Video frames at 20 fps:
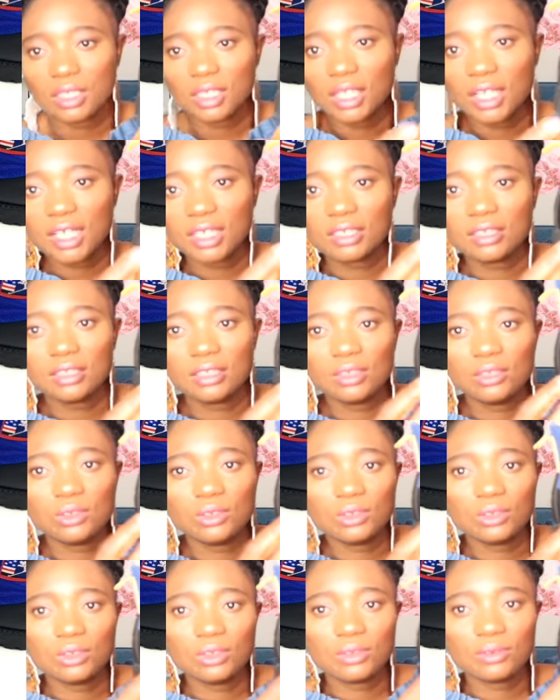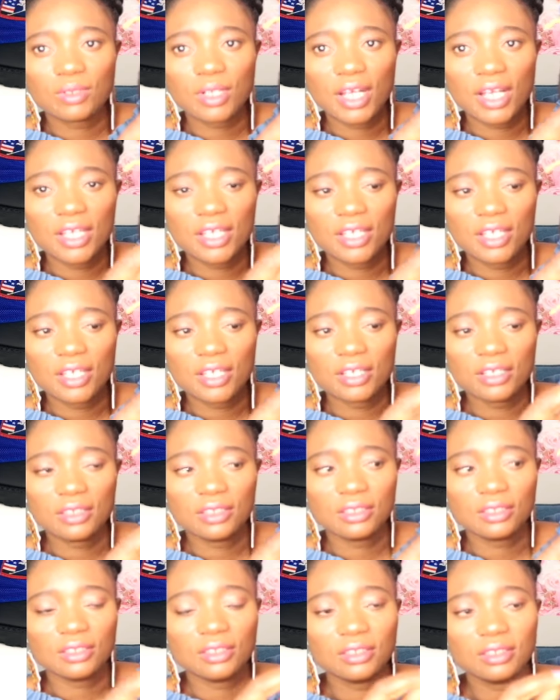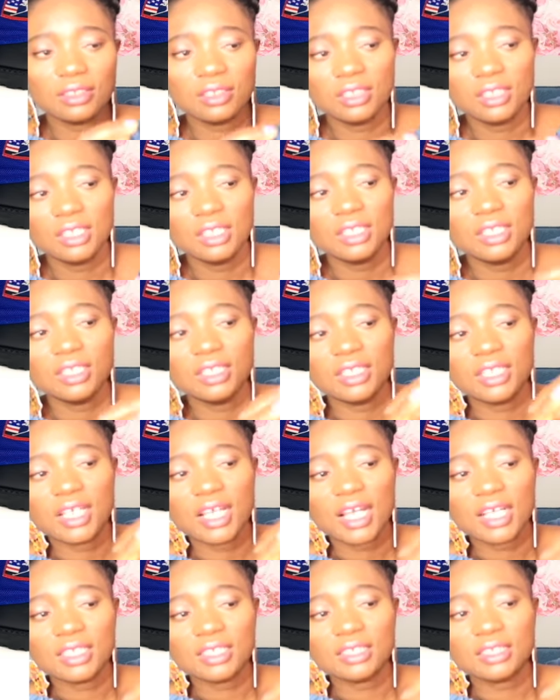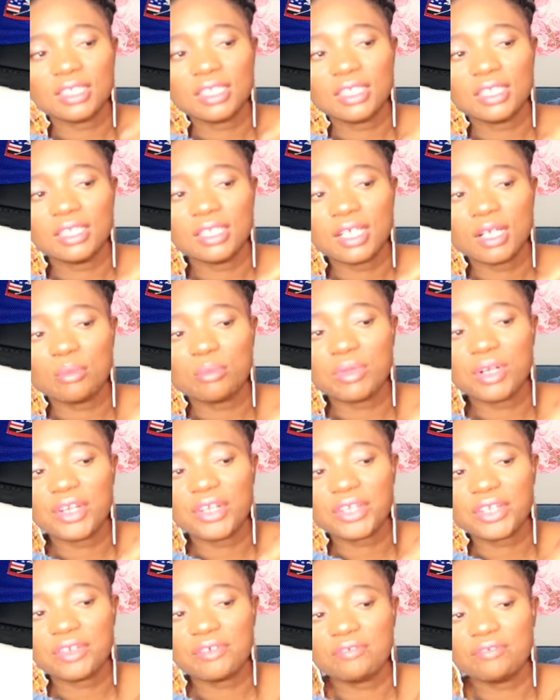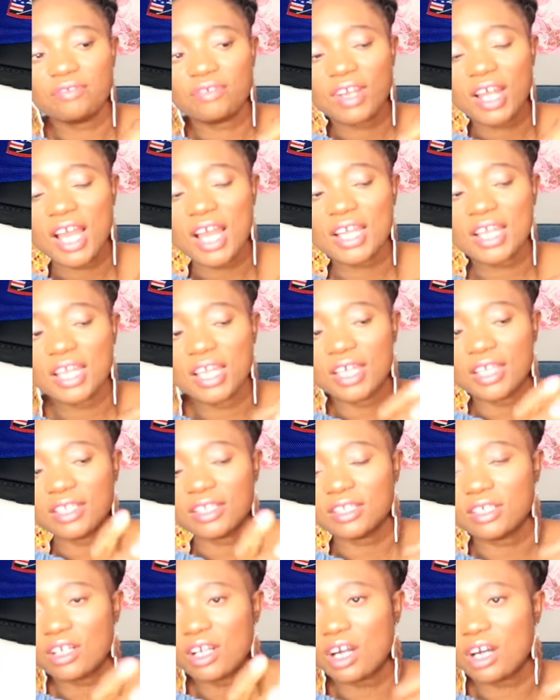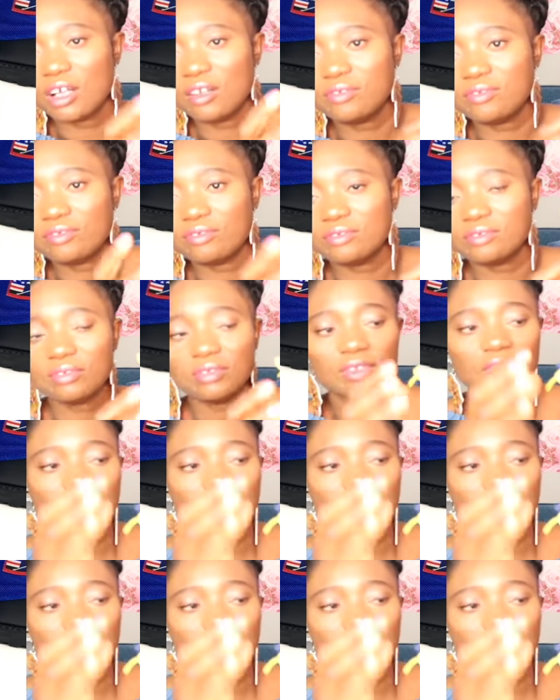That's the logo right here. It has the American flag and the golf.